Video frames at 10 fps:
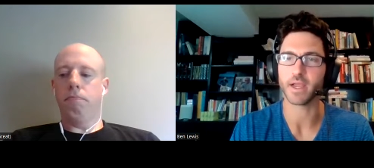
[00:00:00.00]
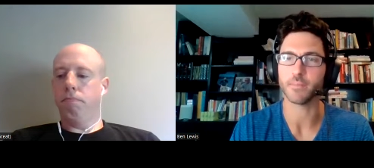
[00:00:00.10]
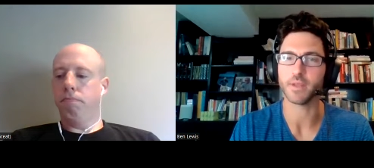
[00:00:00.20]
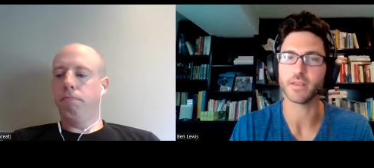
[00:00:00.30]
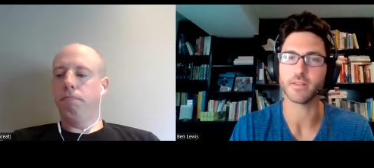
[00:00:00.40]
Speaker 1: back
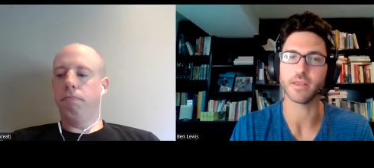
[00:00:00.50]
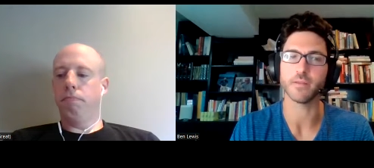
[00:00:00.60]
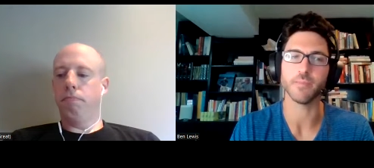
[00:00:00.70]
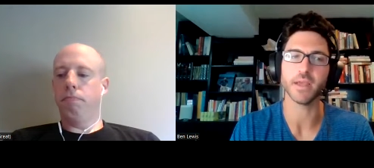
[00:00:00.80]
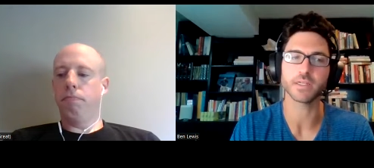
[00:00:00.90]
immediately
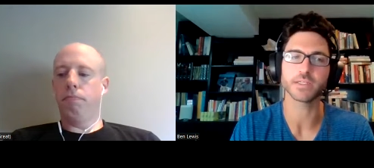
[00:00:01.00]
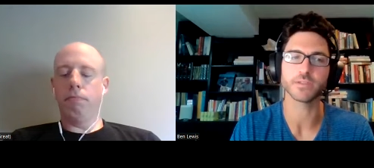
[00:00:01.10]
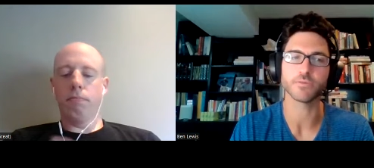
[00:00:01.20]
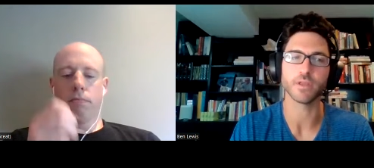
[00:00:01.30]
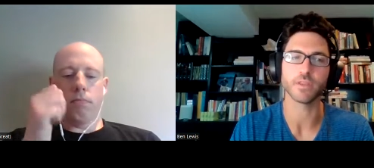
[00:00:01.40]
and
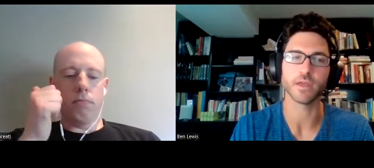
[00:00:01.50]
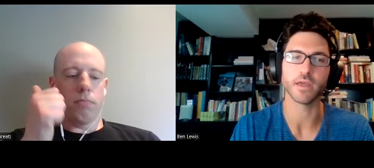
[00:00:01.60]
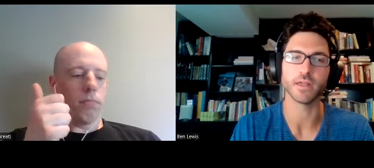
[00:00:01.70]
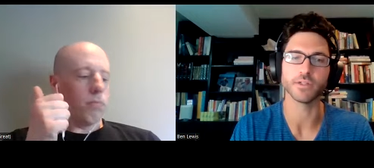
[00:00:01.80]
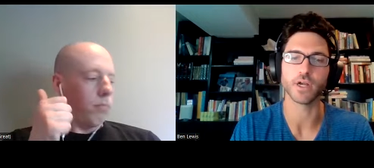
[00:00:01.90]
mixed with
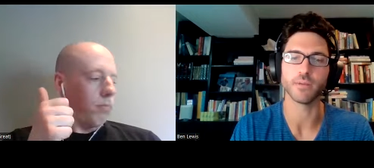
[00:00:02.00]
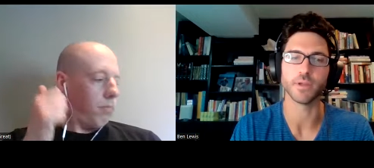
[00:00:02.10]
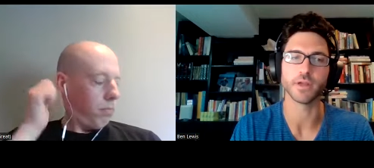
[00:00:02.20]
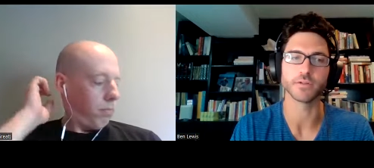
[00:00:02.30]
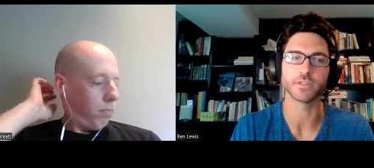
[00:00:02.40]
uh, John
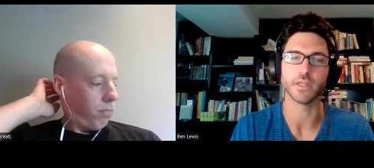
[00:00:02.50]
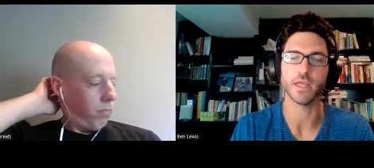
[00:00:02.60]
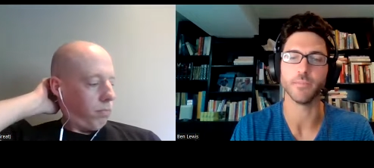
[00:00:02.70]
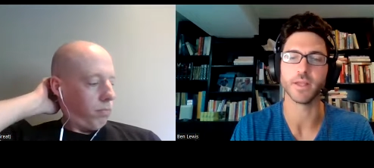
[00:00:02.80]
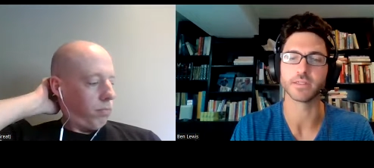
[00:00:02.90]
Peers and,
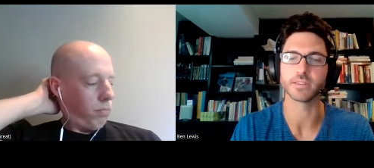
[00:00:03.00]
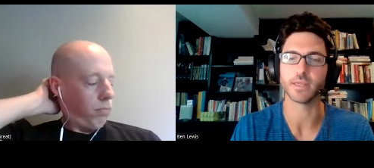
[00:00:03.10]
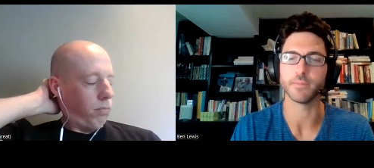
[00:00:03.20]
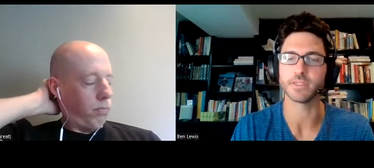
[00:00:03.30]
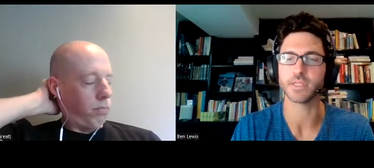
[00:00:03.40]
and, make the
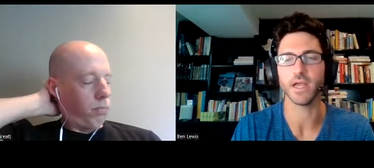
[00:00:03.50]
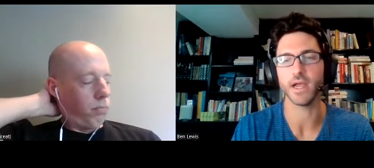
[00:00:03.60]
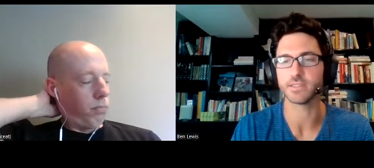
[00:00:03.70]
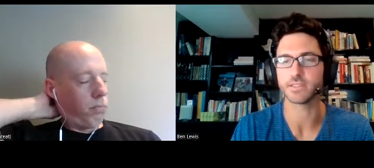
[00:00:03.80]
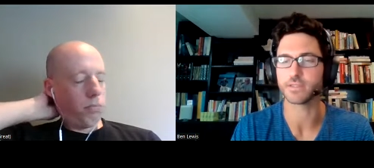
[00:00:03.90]
semis,
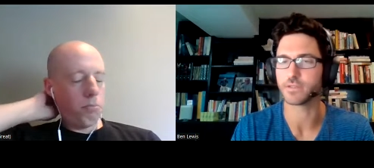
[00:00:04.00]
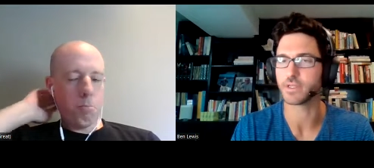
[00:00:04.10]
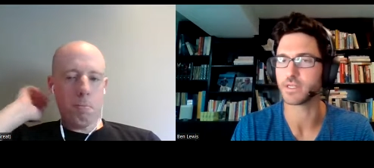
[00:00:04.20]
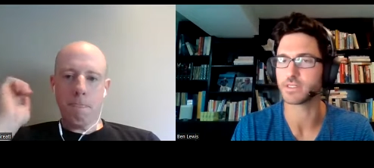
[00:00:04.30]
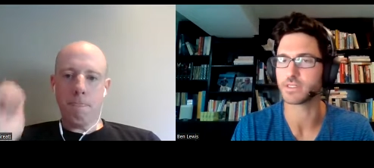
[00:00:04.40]
I, I still
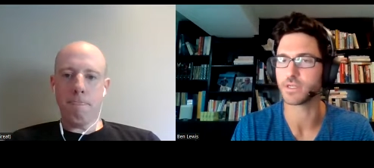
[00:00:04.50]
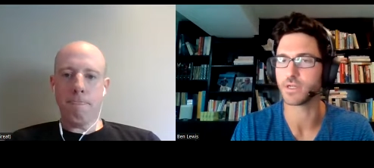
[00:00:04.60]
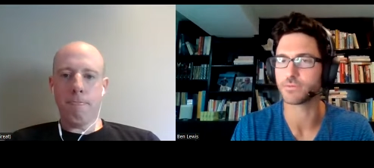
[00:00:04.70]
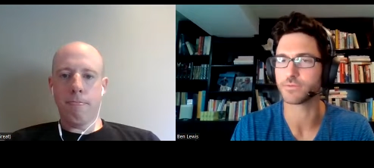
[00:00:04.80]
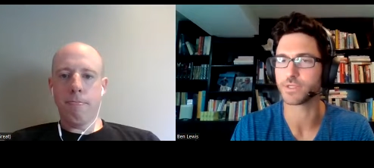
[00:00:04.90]
think that's a
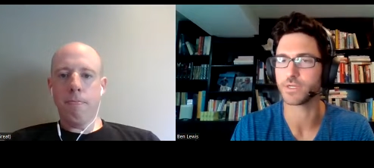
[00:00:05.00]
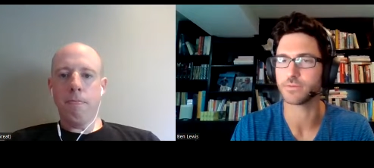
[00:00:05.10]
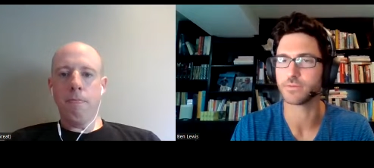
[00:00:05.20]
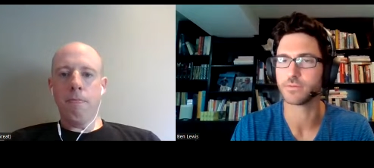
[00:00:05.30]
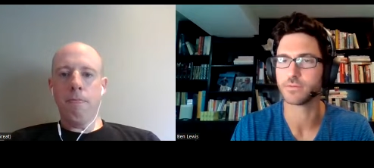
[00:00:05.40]
solid
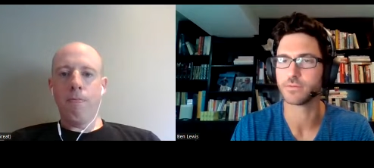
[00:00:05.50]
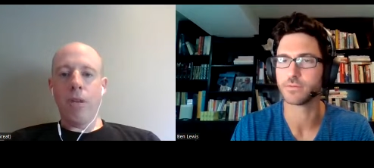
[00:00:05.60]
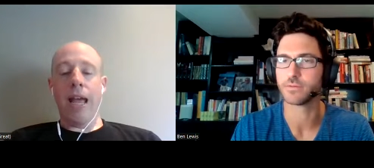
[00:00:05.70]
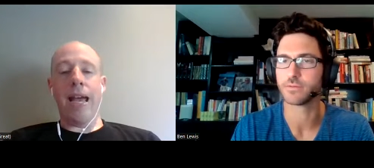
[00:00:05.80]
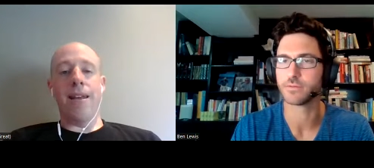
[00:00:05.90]
result
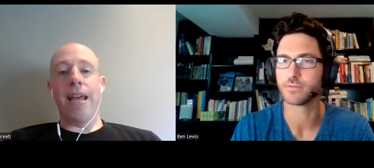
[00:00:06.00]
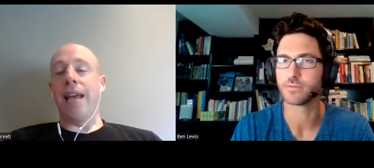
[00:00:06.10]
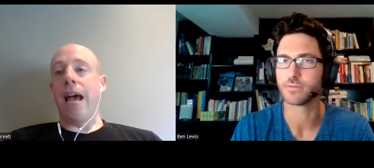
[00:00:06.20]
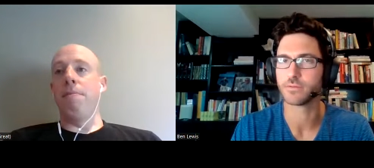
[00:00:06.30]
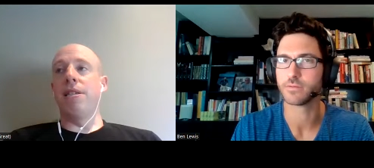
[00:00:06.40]
Speaker 2: and and
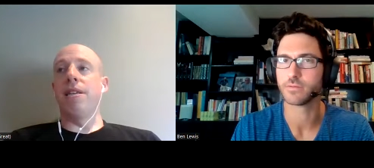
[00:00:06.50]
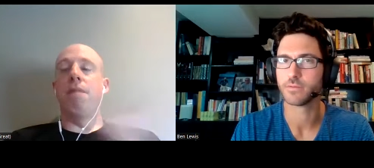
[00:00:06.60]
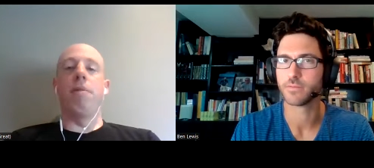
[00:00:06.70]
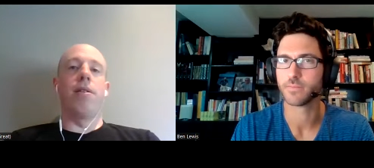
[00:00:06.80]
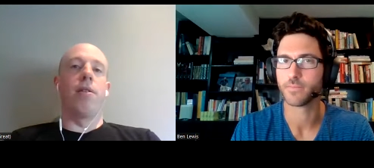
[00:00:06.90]
Gabby's going to
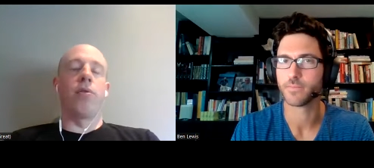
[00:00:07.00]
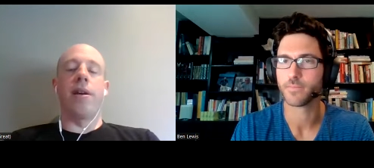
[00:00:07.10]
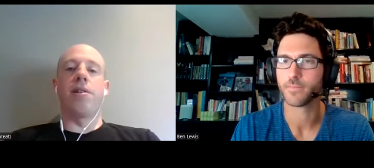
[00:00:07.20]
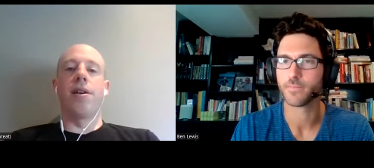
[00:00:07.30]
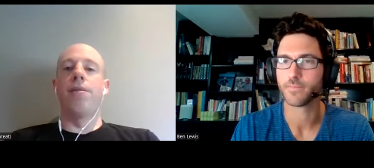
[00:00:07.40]
be the
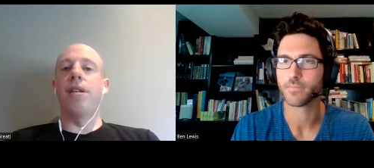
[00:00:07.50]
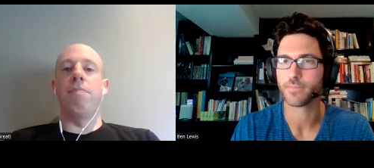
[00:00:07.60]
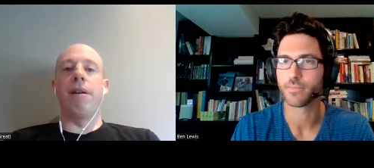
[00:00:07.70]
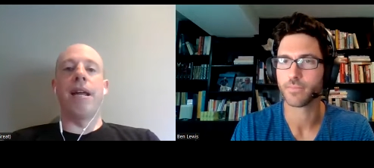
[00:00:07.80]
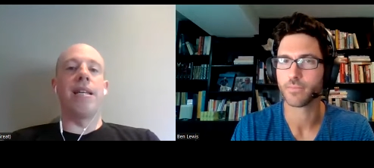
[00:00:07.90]
threat to go deep
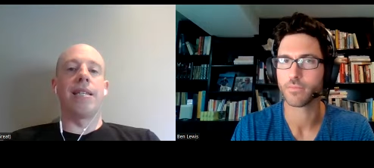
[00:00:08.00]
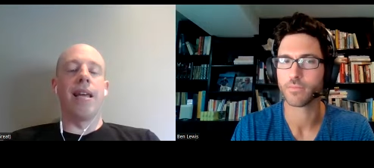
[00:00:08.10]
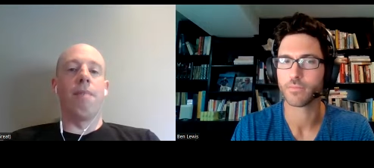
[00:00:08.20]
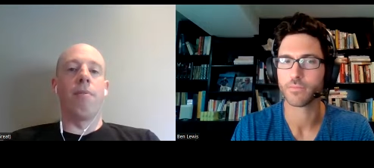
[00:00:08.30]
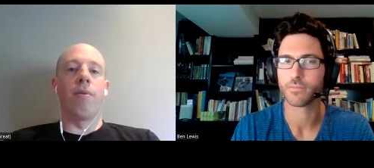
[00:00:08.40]
at any
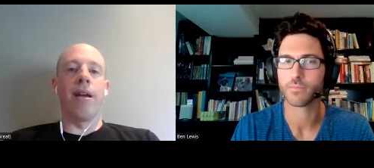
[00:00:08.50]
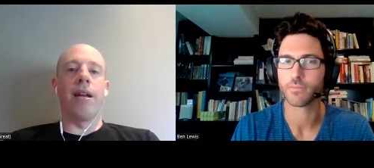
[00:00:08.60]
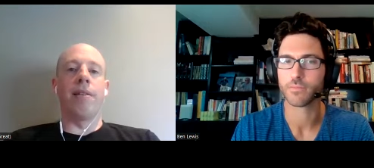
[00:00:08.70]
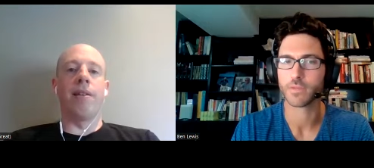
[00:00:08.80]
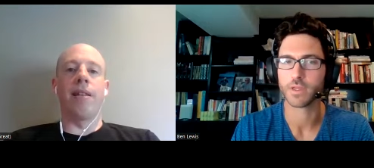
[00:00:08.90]
slam, right?
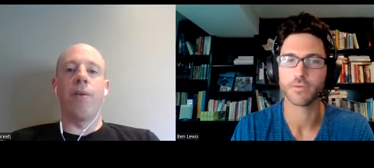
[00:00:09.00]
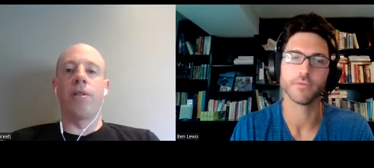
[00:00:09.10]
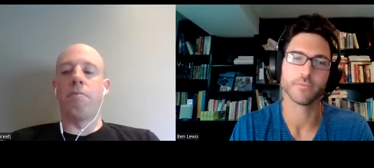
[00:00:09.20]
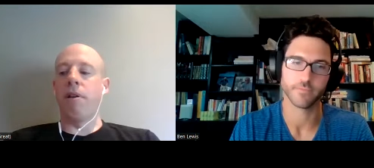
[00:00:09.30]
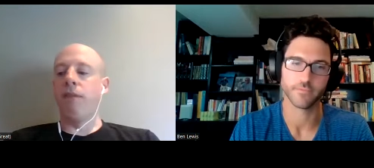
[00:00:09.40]
I think that was
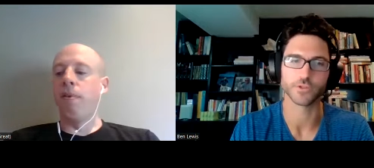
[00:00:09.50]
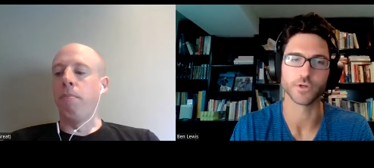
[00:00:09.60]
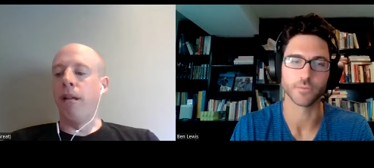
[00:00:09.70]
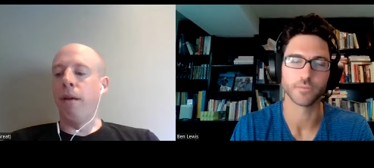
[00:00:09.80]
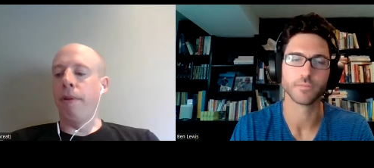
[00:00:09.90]
a bit of a For
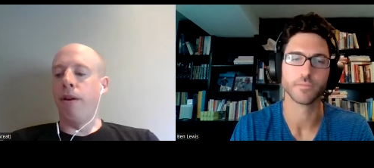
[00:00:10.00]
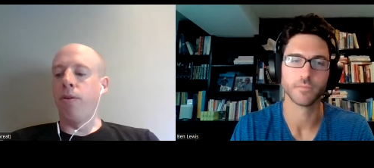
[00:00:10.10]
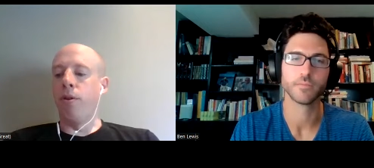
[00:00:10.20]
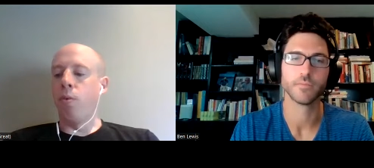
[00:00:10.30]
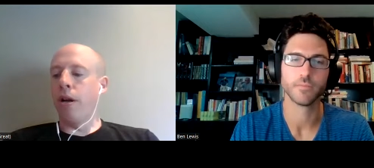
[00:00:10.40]
blip. Sure. I don't
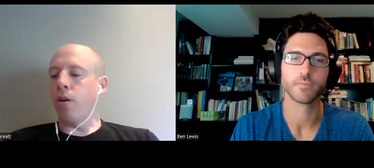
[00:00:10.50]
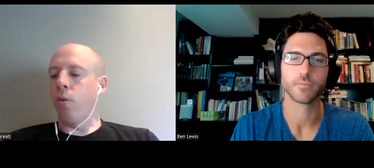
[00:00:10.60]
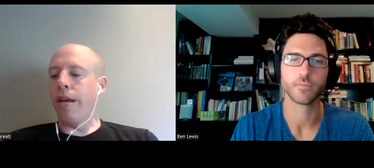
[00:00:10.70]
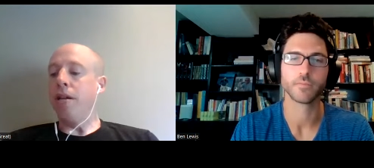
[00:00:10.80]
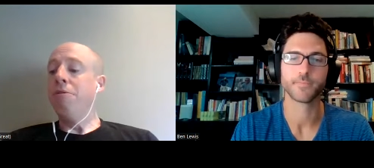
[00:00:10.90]
know what
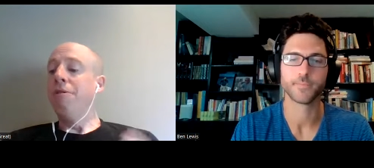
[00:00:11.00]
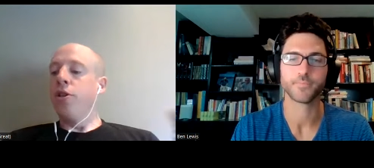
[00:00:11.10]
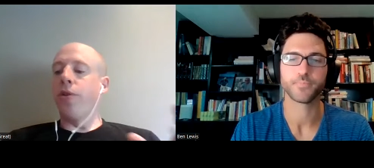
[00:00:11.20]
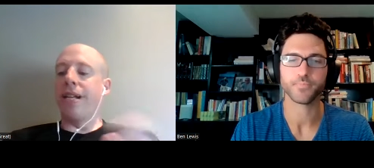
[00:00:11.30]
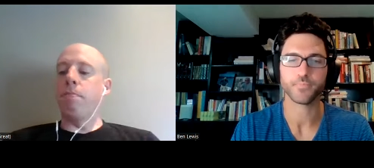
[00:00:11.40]
quite
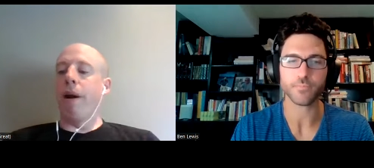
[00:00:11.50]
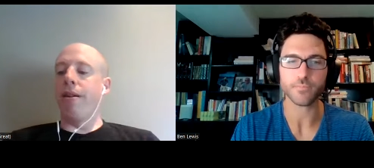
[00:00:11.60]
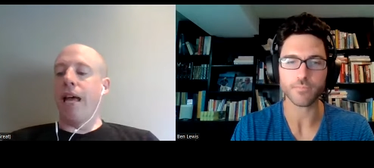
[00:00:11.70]
transpired in